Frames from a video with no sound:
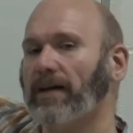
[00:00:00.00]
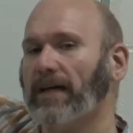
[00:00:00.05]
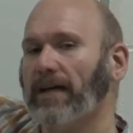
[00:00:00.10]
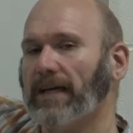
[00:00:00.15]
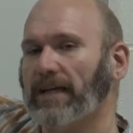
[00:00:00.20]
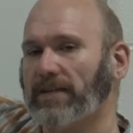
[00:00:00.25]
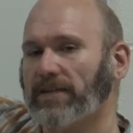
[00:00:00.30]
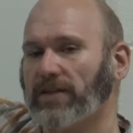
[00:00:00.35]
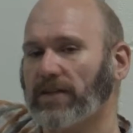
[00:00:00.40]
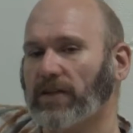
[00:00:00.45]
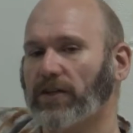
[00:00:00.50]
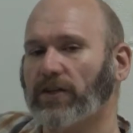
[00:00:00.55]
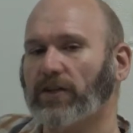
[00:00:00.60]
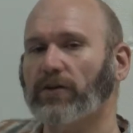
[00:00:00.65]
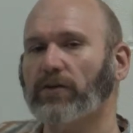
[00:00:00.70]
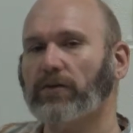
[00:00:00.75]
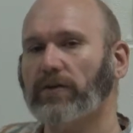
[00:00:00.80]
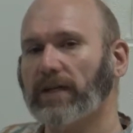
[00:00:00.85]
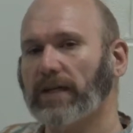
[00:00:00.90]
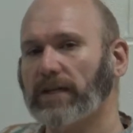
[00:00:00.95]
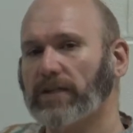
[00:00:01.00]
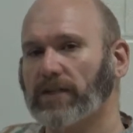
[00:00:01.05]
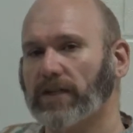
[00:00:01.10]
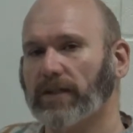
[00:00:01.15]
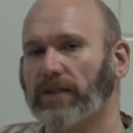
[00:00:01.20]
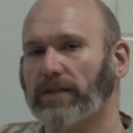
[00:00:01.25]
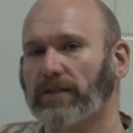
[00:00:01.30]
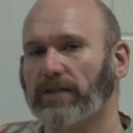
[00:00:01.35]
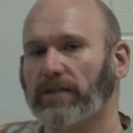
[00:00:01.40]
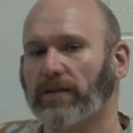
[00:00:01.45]
is the 2
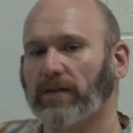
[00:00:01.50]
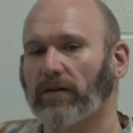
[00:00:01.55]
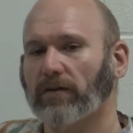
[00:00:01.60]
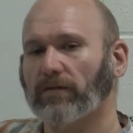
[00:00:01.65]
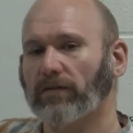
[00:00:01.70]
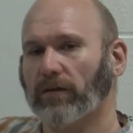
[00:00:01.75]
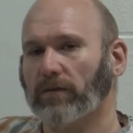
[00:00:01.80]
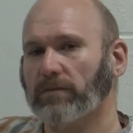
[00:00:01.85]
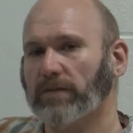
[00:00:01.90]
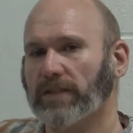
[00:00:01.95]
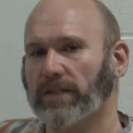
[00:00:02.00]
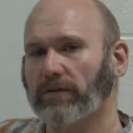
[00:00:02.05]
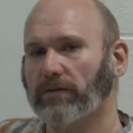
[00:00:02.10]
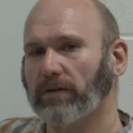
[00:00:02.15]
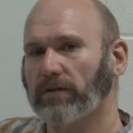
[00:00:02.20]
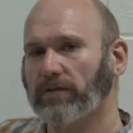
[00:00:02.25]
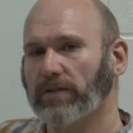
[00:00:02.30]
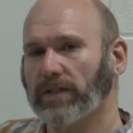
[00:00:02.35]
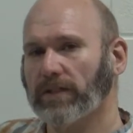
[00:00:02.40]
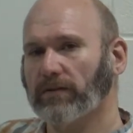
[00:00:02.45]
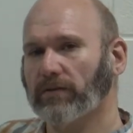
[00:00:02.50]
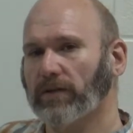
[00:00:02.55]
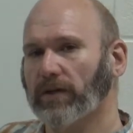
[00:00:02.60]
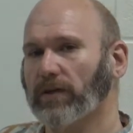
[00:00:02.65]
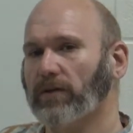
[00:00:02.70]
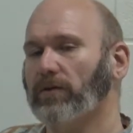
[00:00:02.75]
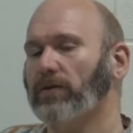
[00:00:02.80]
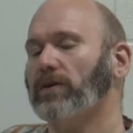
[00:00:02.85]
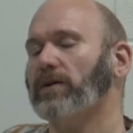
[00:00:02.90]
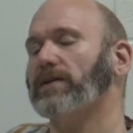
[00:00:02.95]
digits from
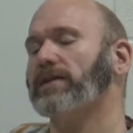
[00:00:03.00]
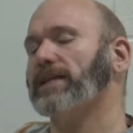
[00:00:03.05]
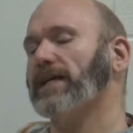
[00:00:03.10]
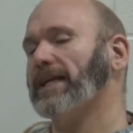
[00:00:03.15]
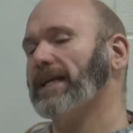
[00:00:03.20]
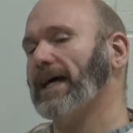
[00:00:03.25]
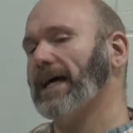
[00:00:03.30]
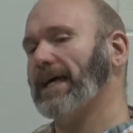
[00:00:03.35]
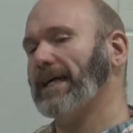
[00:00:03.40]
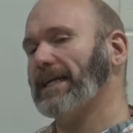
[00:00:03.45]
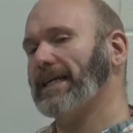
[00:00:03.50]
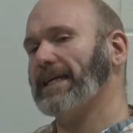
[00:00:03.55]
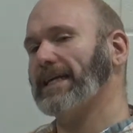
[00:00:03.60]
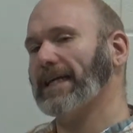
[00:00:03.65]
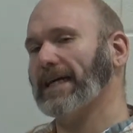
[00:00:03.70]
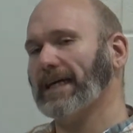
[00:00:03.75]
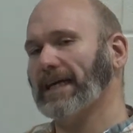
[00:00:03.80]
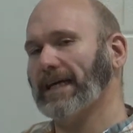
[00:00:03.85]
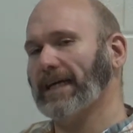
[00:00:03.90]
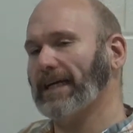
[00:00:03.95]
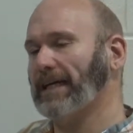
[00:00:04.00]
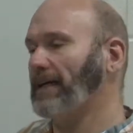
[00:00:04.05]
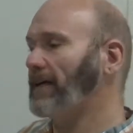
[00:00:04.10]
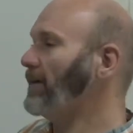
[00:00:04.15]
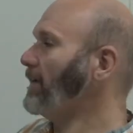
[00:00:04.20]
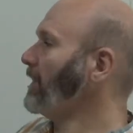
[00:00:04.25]
00 to 99